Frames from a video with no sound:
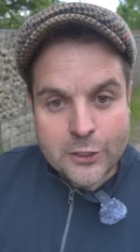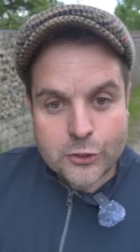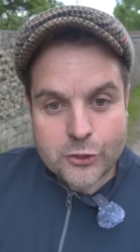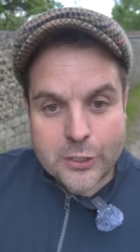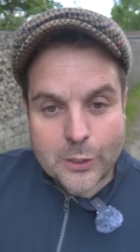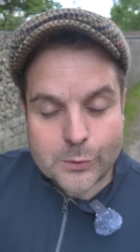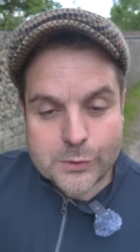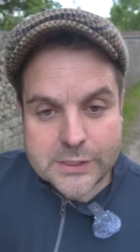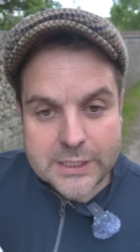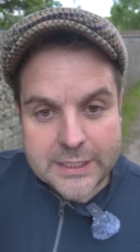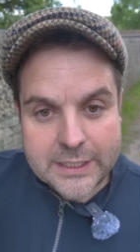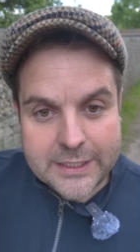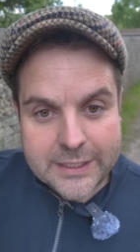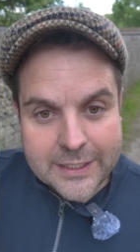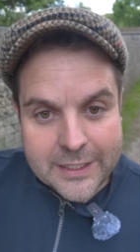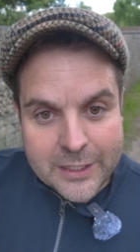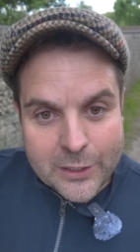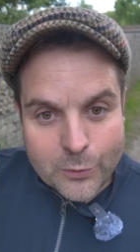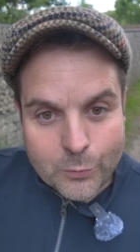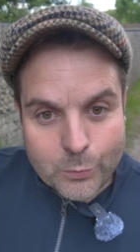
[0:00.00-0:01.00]

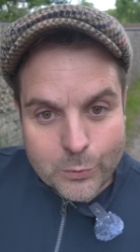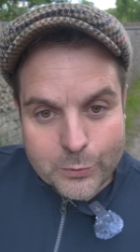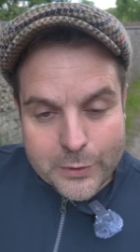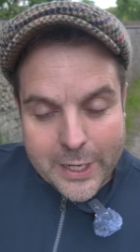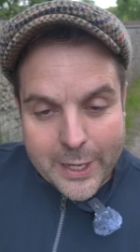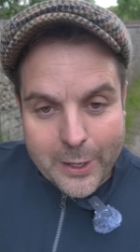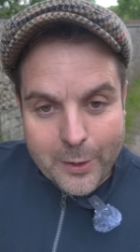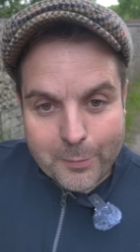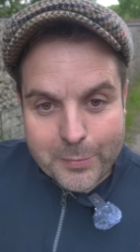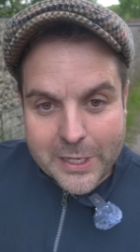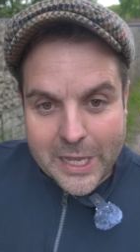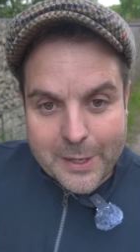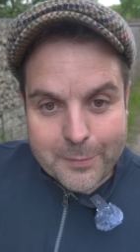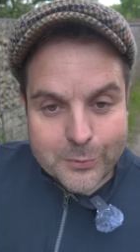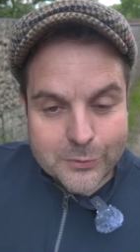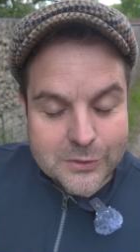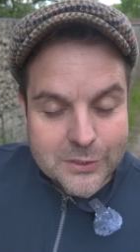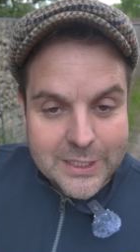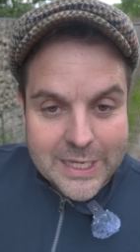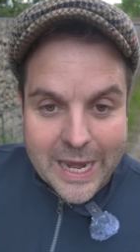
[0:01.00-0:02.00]
Chelsea will now be
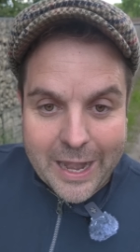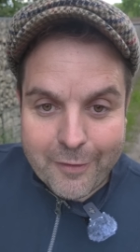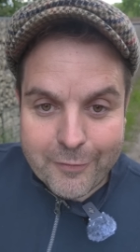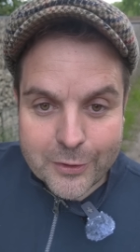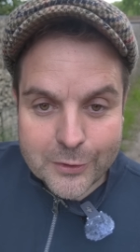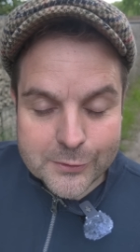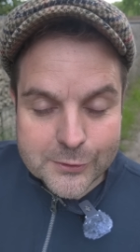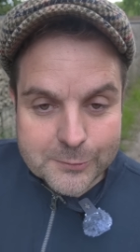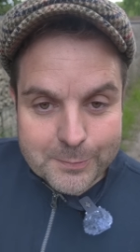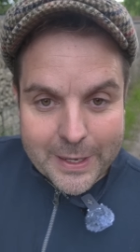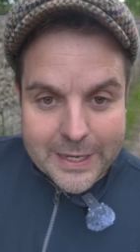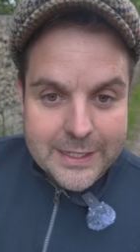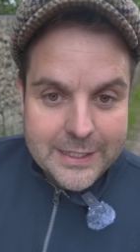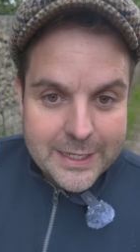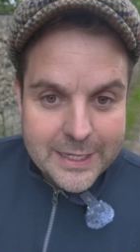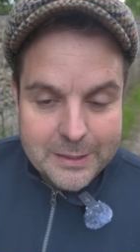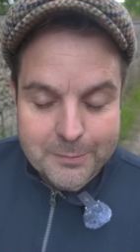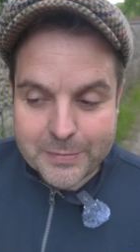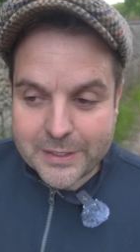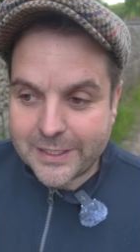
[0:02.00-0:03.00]
able to carry on
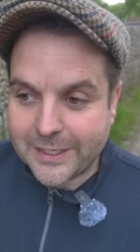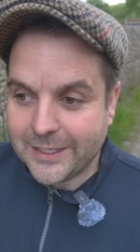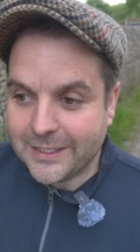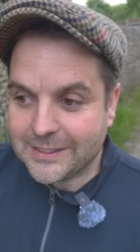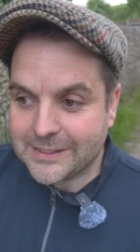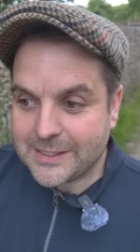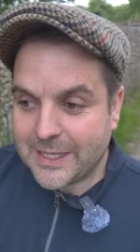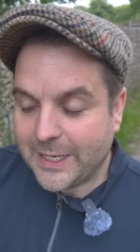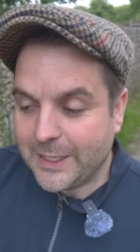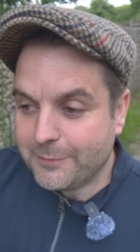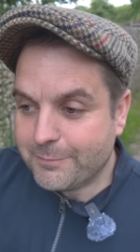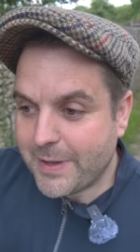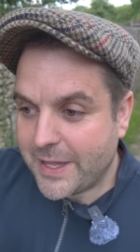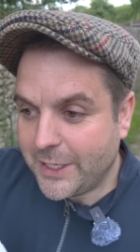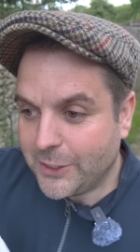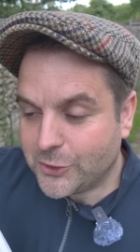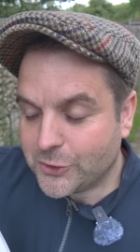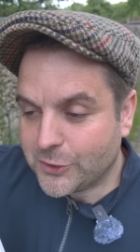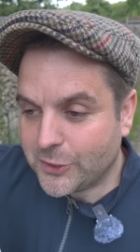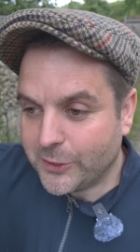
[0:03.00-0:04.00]
spending because they
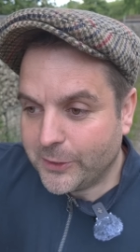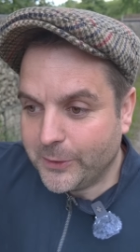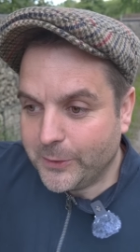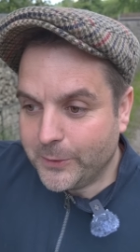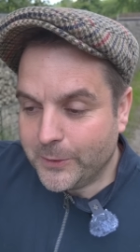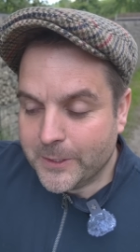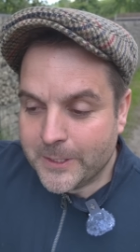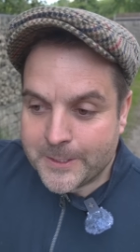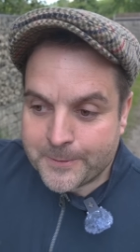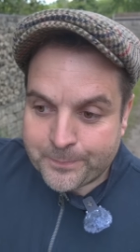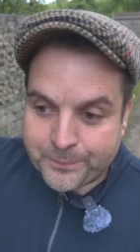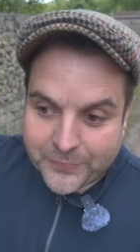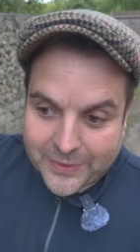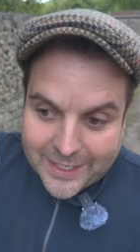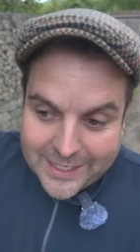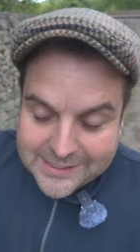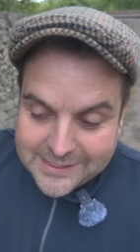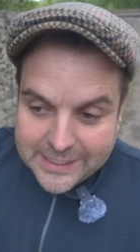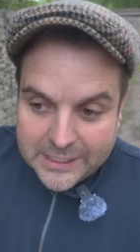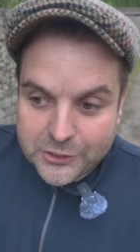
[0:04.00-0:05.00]
managed to
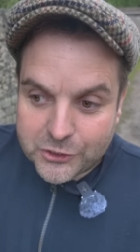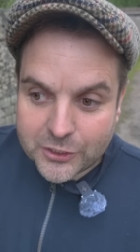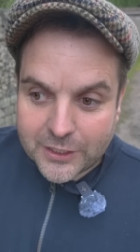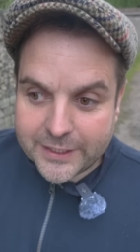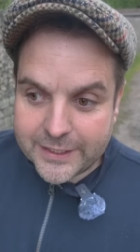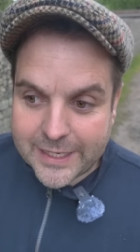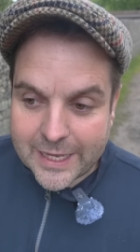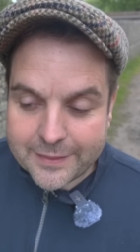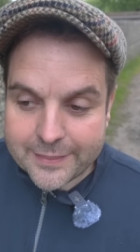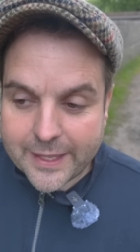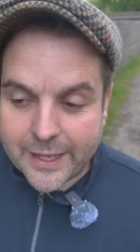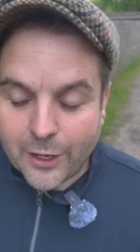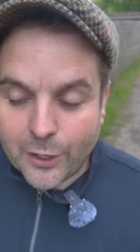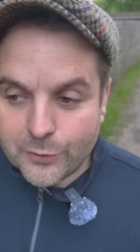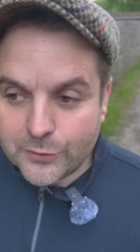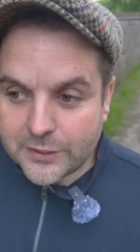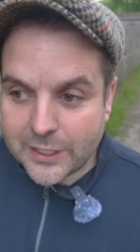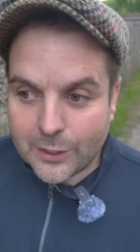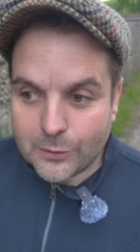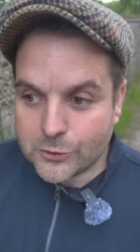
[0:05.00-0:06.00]
essentially get their
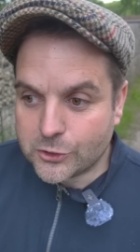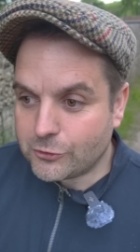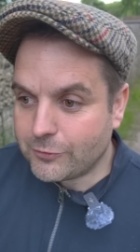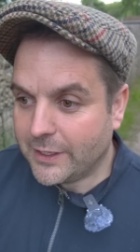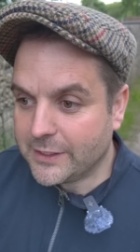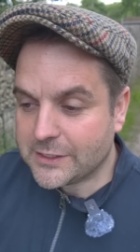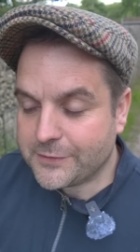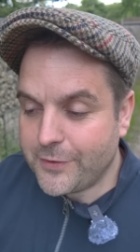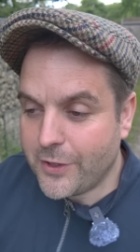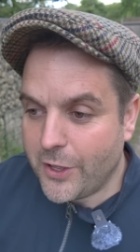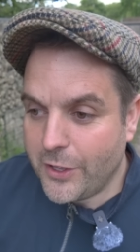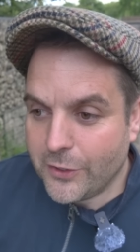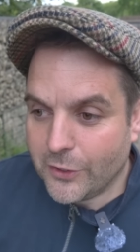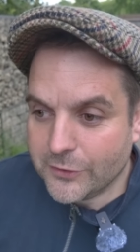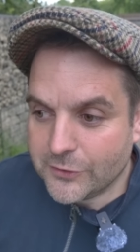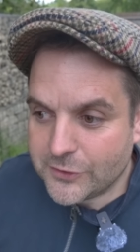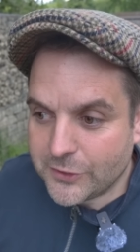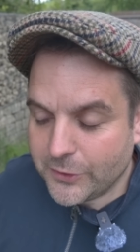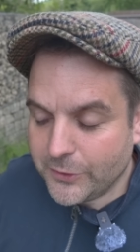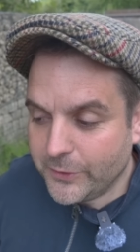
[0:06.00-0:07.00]
hotels transferred
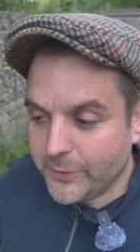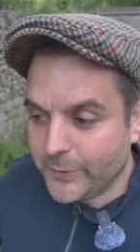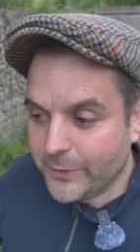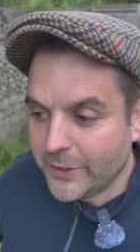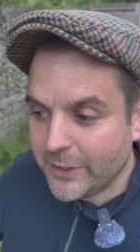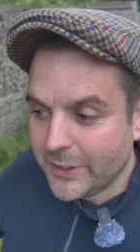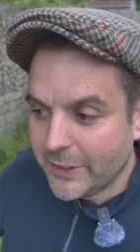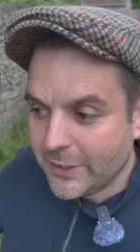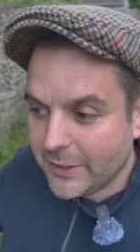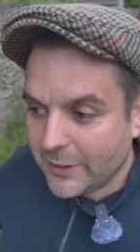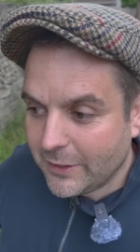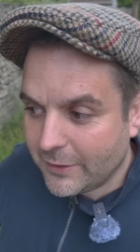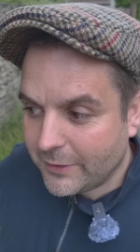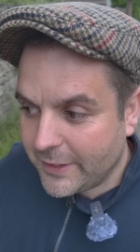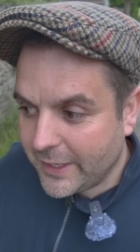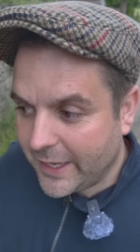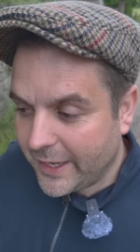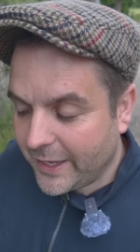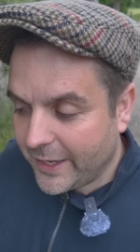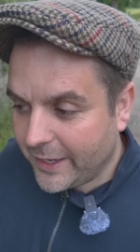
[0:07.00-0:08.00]
onto
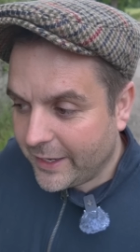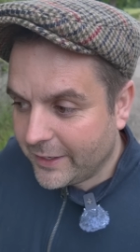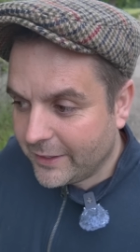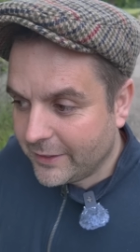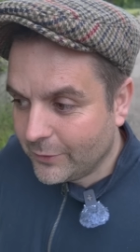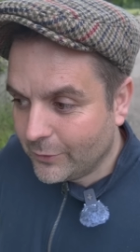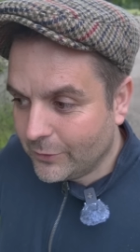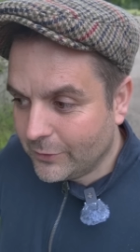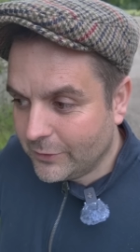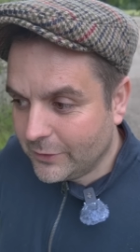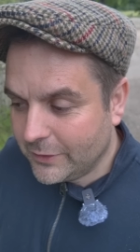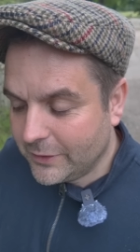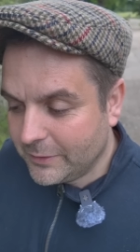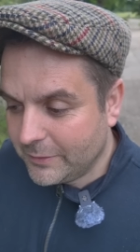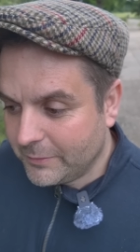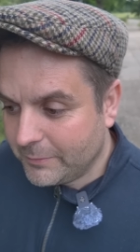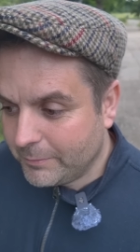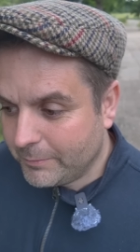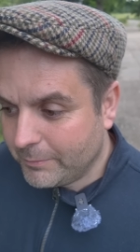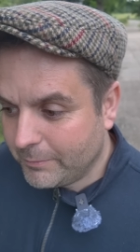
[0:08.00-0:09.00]
their
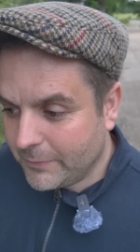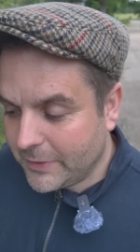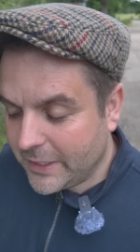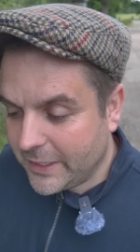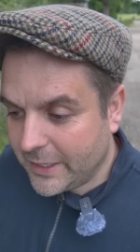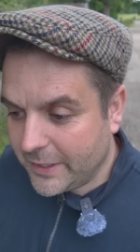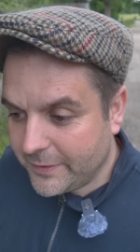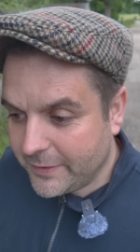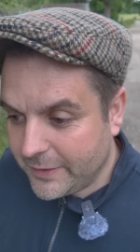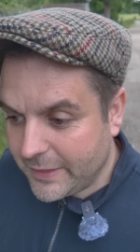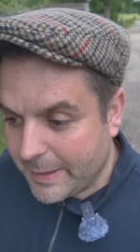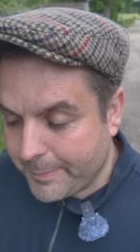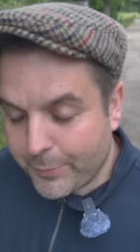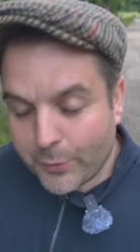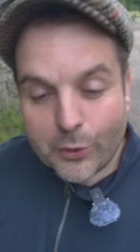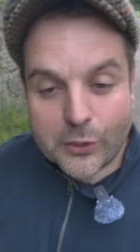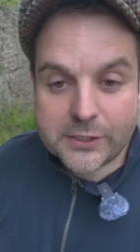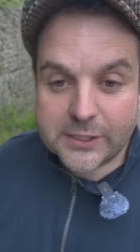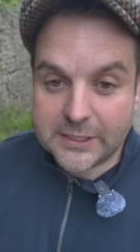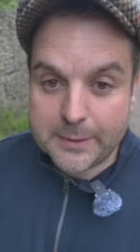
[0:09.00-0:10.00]
uh, their
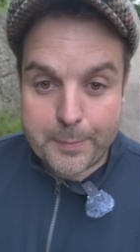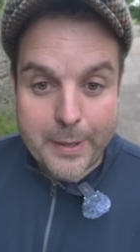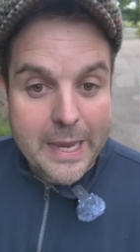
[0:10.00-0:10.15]
books as a